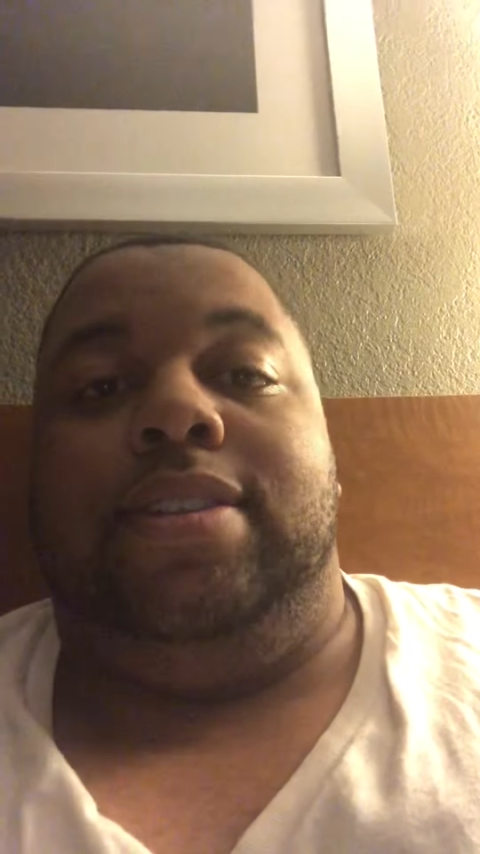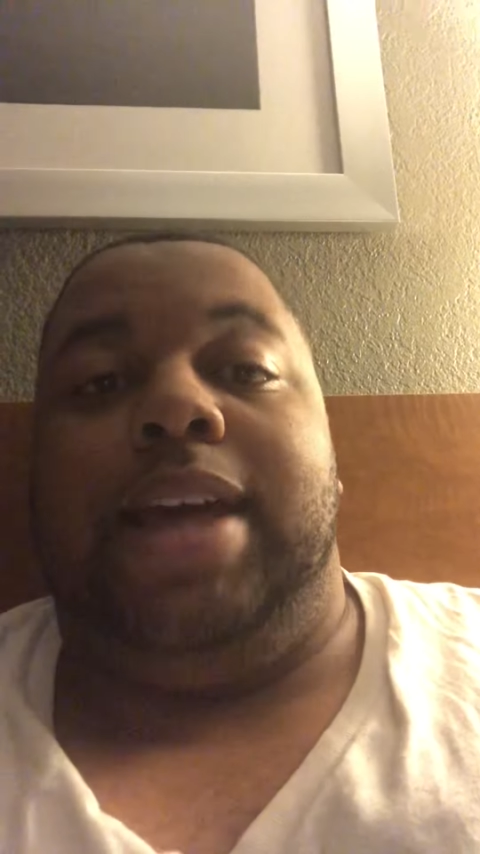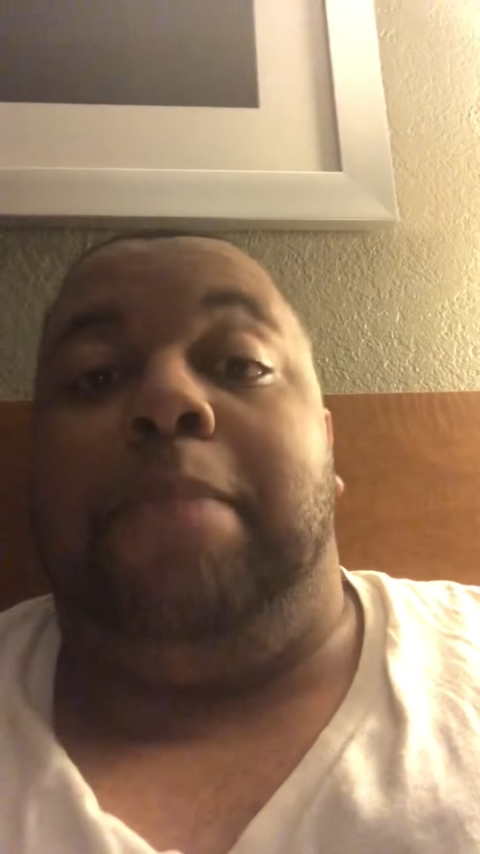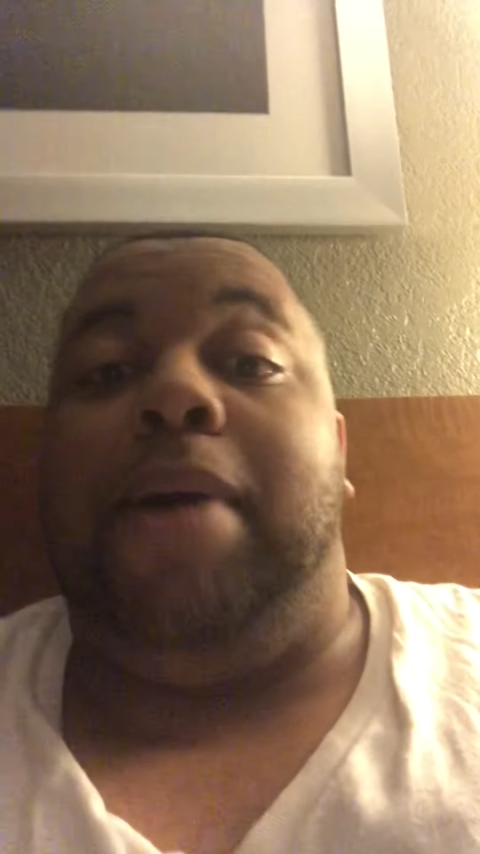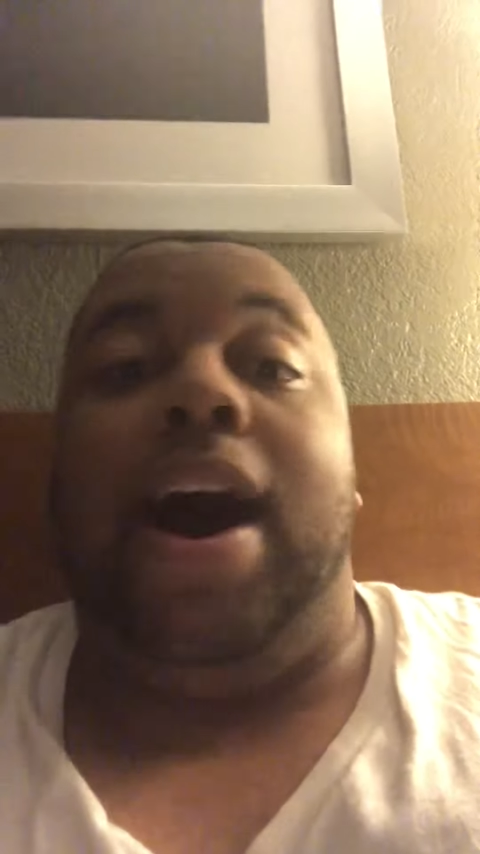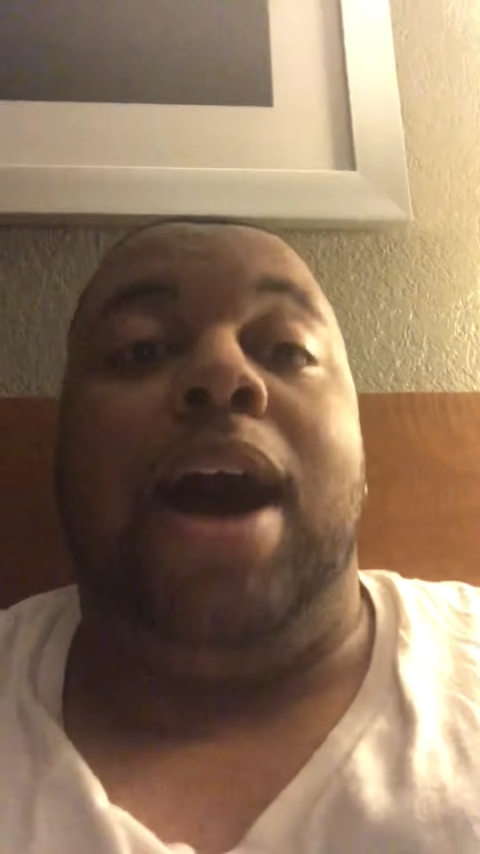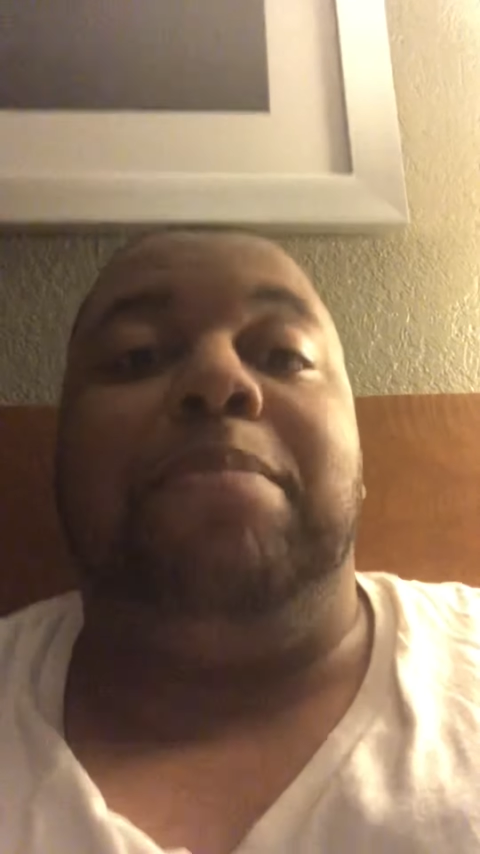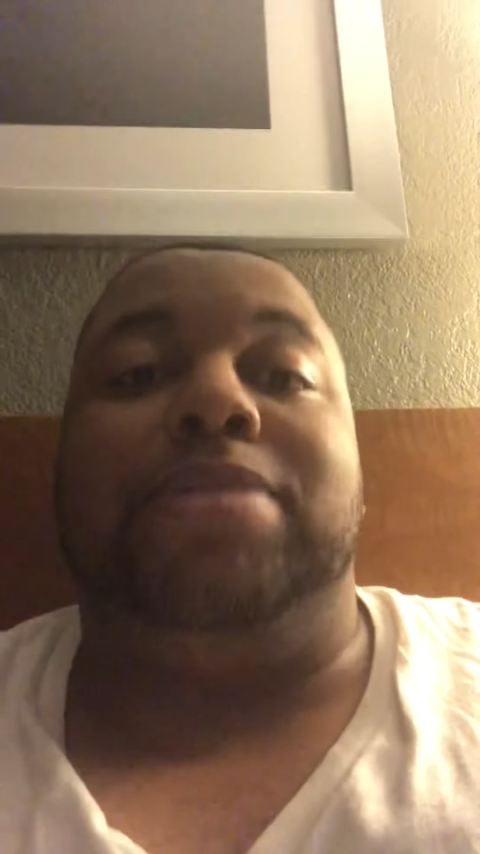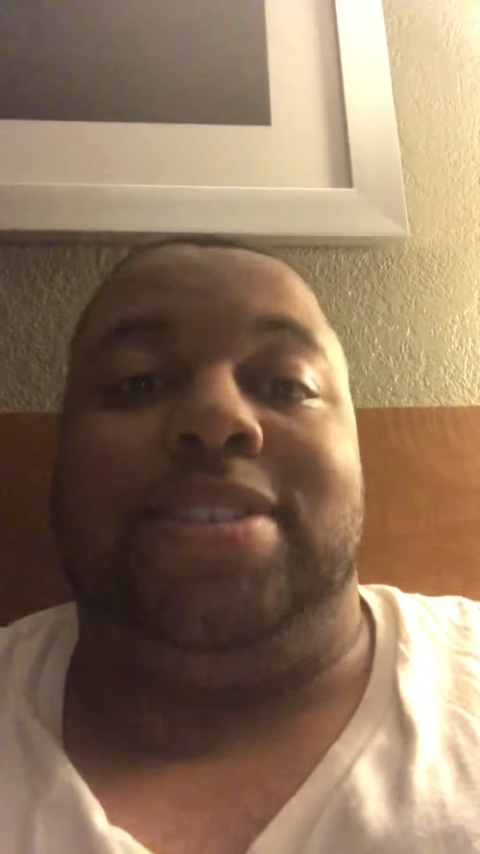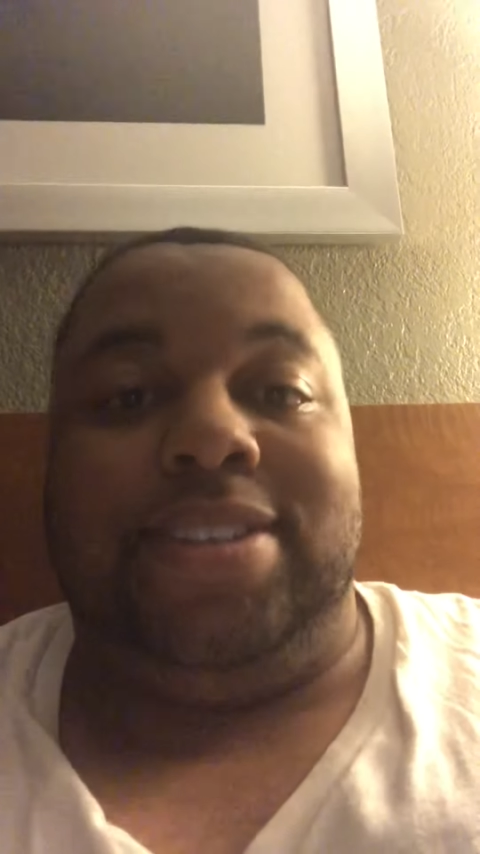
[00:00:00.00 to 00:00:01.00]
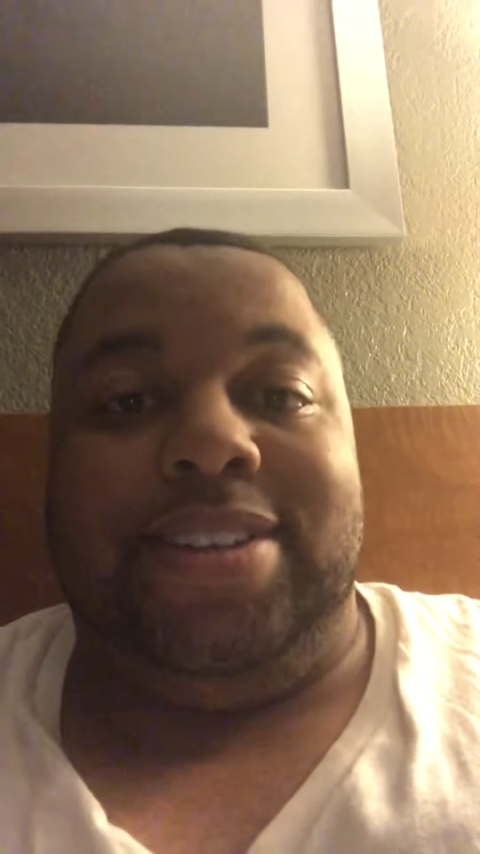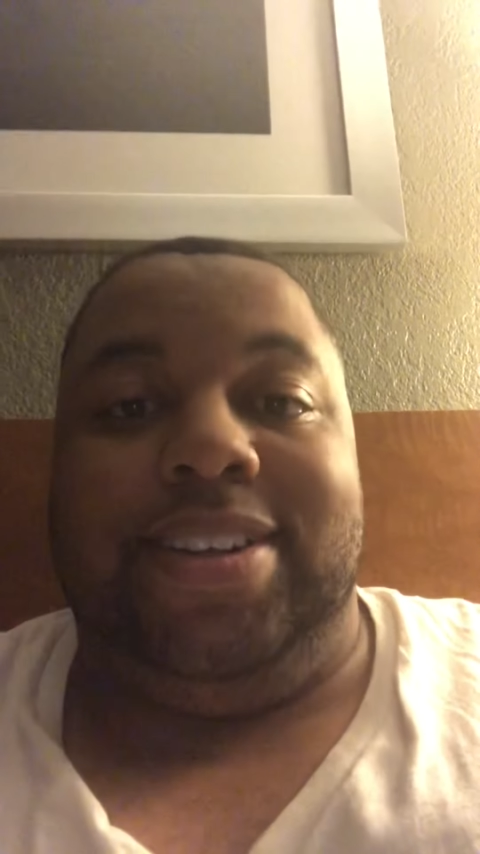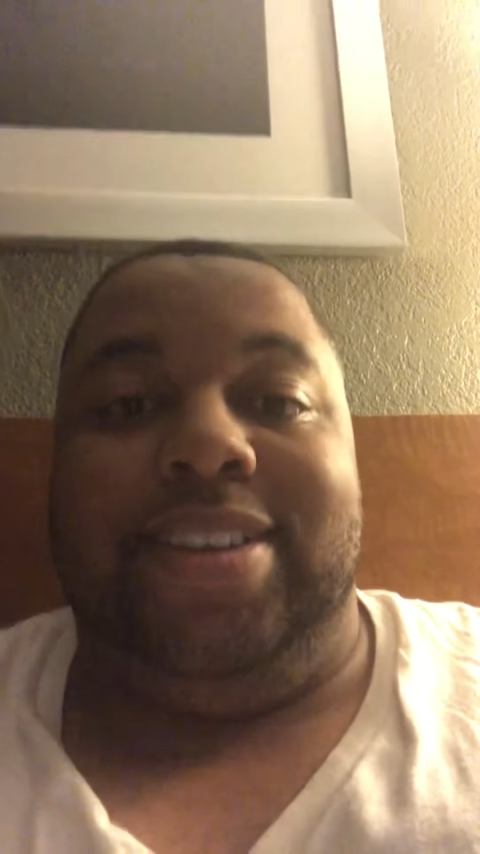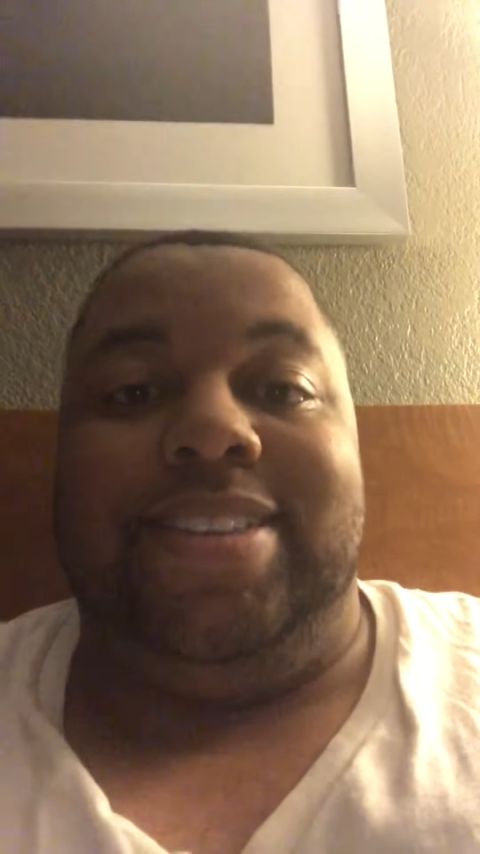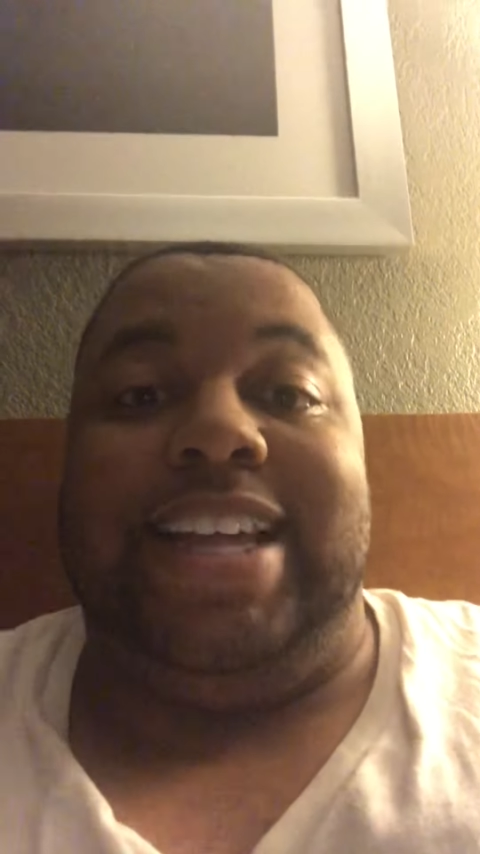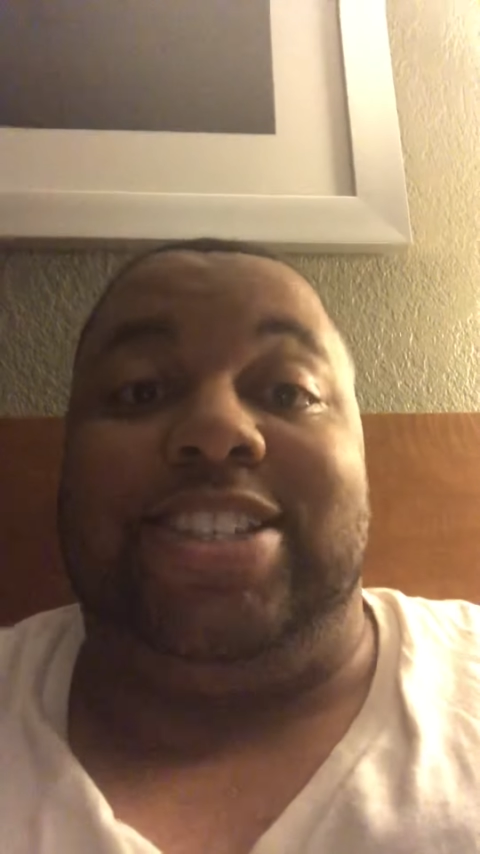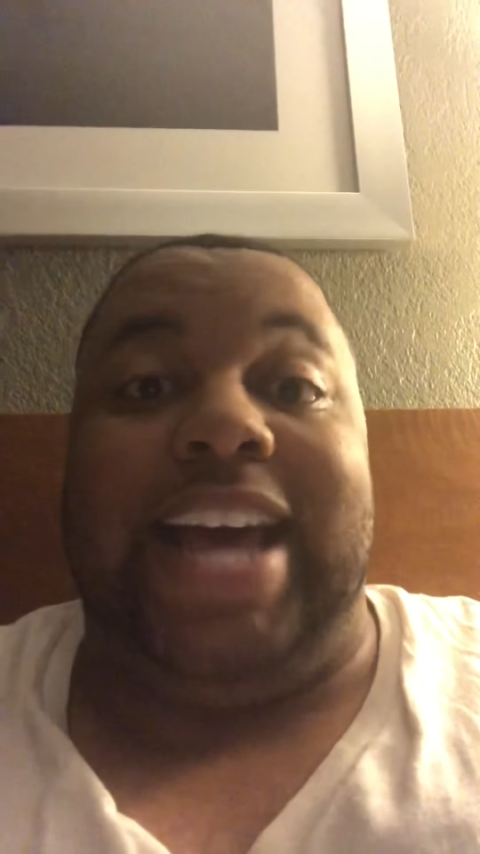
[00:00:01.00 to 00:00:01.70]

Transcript: that pops, that's